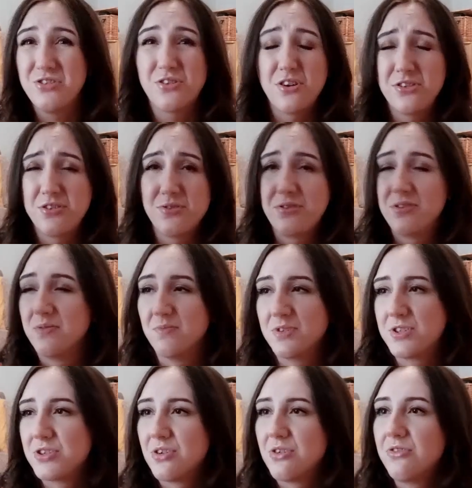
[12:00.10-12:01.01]
you go through them
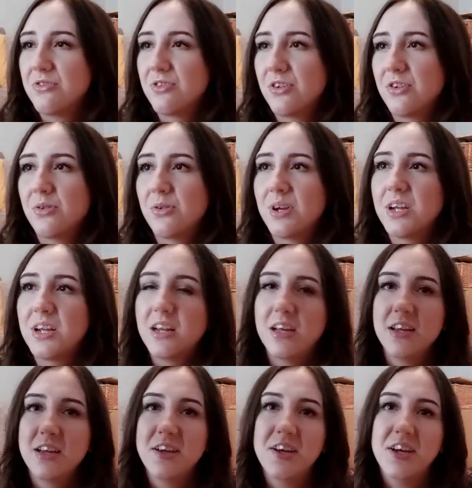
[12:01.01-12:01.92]
so
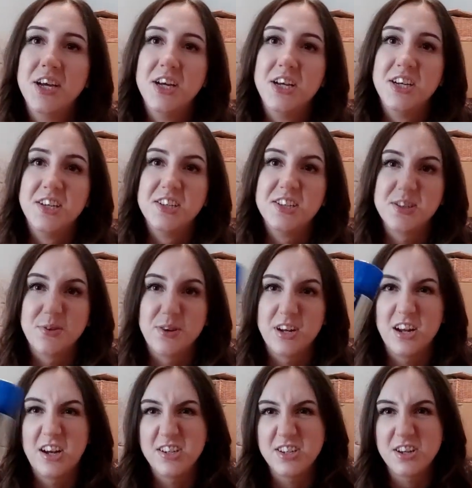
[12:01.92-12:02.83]
quickly, so I
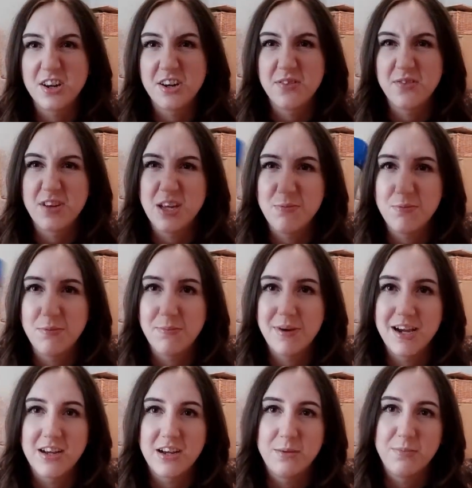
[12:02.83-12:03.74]
like to kind of keep a
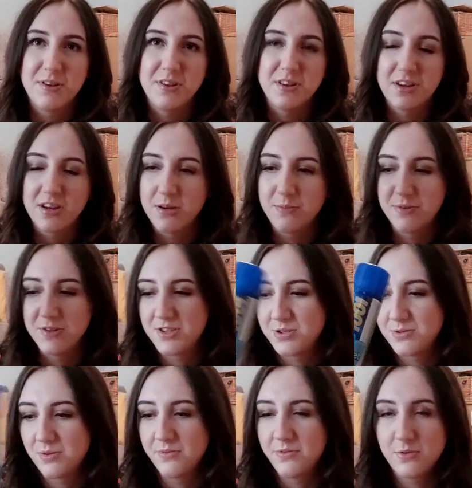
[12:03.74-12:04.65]
backup in the cupboard,
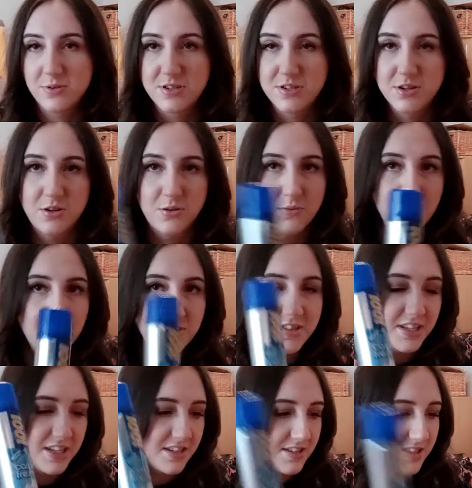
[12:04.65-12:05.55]
so I've always got one,
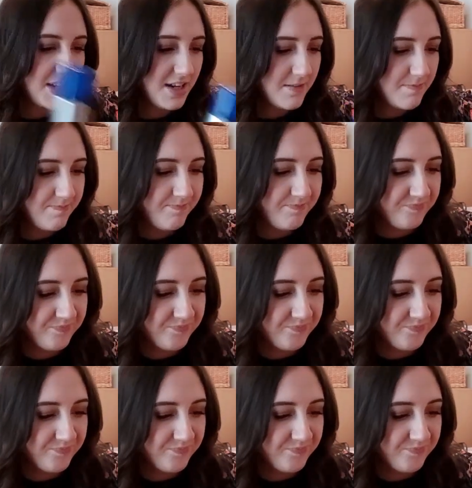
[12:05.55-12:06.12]
so that's that.